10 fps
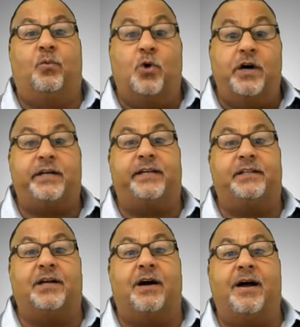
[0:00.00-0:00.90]

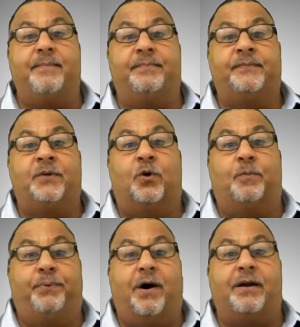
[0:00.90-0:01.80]
working time
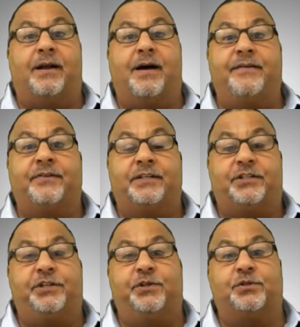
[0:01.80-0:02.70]
or pot life
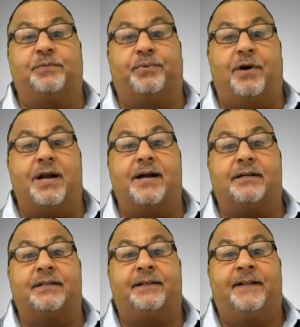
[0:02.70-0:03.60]
to use the
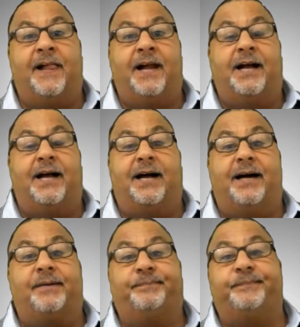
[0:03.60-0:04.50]
product.
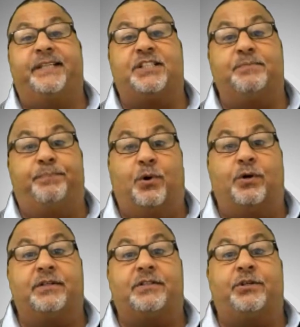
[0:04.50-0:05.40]
It's
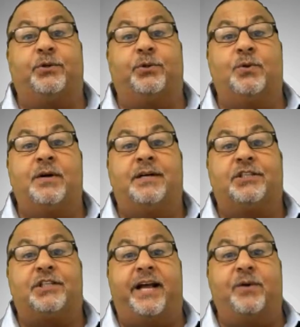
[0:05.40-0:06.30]
important to
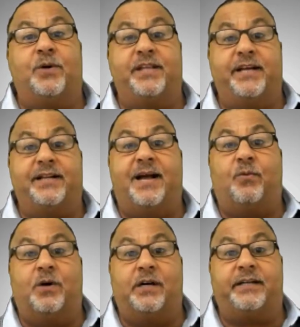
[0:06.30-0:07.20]
stay within
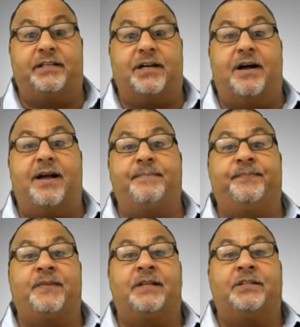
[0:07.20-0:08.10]
that working time
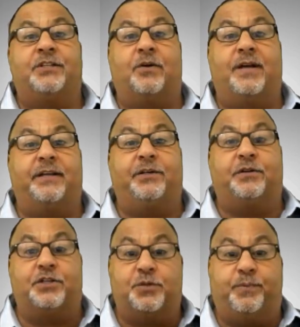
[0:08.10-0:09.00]
so that you
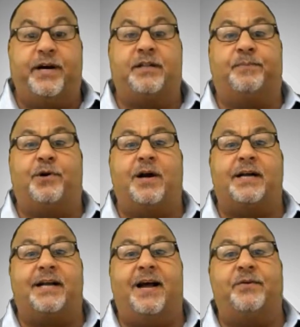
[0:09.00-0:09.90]
can spread the
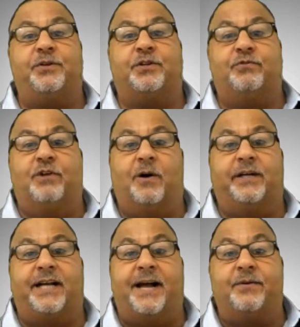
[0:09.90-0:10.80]
product out, you can
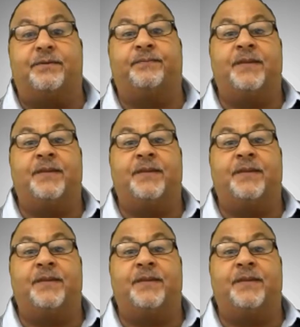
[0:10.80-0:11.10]
roll it out.